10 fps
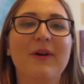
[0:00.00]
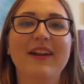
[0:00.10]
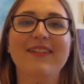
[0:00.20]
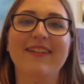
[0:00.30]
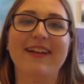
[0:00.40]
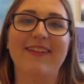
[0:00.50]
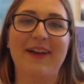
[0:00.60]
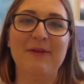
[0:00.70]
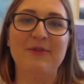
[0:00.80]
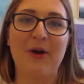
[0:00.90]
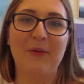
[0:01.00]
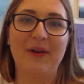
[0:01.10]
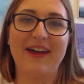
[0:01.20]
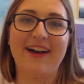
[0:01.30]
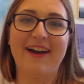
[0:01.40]
wanted to like let him know what
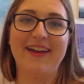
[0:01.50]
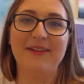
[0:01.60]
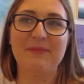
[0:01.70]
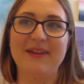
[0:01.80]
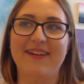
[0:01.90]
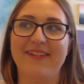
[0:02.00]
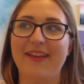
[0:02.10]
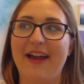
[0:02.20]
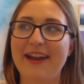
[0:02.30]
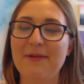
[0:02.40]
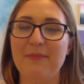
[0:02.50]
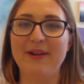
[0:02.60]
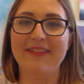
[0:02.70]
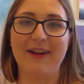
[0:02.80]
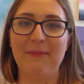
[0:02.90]
I got, because I didn't put
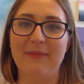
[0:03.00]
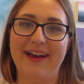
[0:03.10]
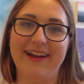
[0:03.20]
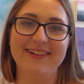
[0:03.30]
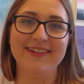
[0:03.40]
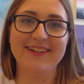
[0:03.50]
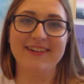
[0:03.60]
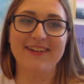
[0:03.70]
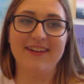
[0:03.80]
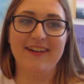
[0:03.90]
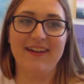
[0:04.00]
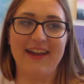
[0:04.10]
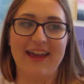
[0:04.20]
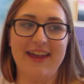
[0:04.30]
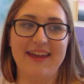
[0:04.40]
it in like a bag,
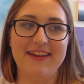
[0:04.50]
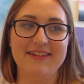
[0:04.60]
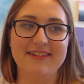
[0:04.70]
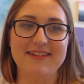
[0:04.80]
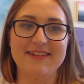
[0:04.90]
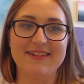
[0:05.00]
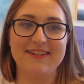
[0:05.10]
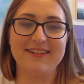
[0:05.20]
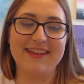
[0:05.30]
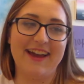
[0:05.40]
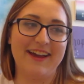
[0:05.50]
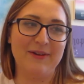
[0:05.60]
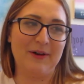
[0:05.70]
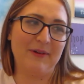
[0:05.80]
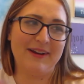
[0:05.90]
and yeah,
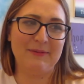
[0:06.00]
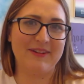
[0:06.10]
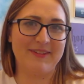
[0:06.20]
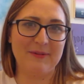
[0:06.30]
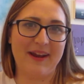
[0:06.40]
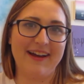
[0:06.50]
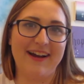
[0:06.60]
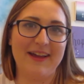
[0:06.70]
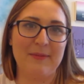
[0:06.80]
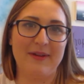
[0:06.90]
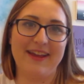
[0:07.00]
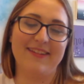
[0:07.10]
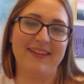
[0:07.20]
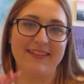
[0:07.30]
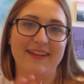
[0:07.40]
no, I wanted him to see what I got him in
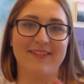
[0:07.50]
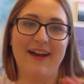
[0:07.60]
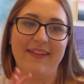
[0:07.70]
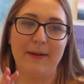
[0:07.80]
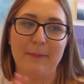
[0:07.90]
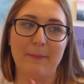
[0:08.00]
case like things got like